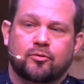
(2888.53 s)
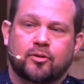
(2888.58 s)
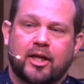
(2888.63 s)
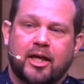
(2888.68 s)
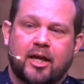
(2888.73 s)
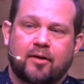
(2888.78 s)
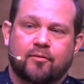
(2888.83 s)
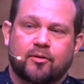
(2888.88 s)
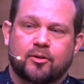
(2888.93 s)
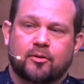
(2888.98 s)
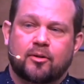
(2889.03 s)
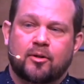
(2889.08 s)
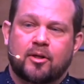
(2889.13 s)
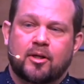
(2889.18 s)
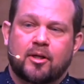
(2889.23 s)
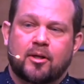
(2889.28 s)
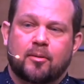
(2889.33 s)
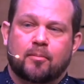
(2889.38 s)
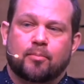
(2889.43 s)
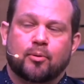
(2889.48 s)
They have to
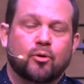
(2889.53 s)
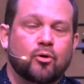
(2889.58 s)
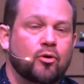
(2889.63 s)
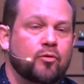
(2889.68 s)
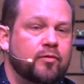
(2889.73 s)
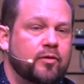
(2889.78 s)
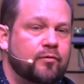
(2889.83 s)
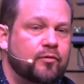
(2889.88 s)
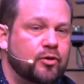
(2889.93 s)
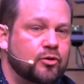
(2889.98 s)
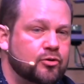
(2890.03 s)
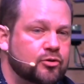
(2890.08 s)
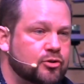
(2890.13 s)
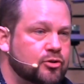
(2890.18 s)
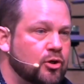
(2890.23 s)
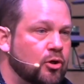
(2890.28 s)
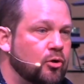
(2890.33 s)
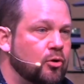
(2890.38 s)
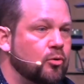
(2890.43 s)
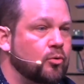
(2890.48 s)
prove if you're
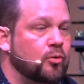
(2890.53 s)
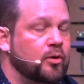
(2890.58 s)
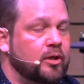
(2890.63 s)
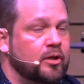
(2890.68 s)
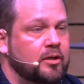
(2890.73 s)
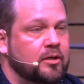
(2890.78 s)
so